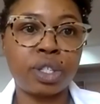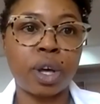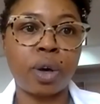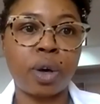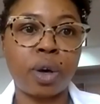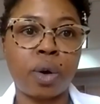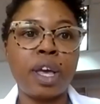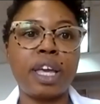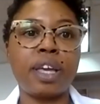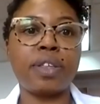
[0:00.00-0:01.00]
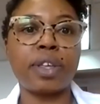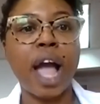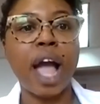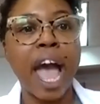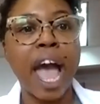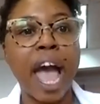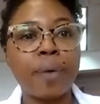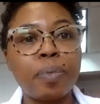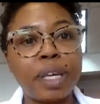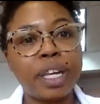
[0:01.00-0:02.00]
So either I will
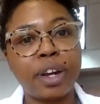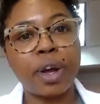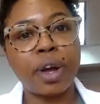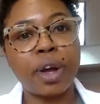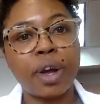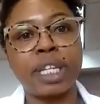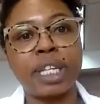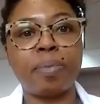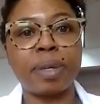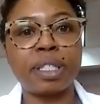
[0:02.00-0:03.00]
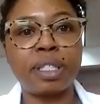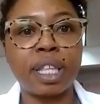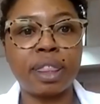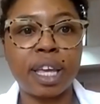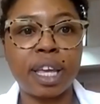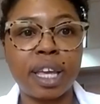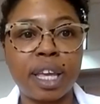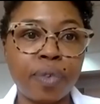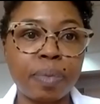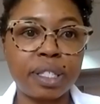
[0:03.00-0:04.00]
be here hosting or Miss Cynthia
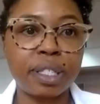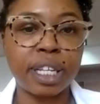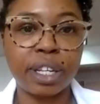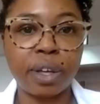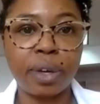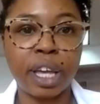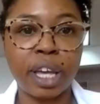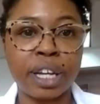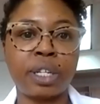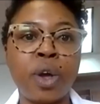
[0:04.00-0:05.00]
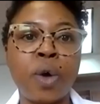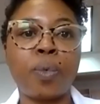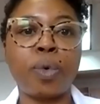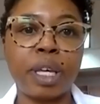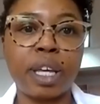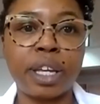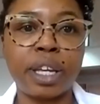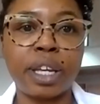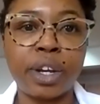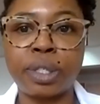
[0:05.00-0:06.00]
from the city location will be in
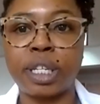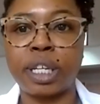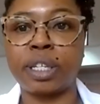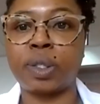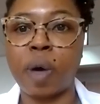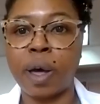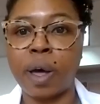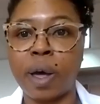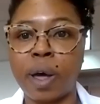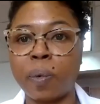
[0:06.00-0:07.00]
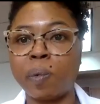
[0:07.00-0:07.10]
here hosting as well.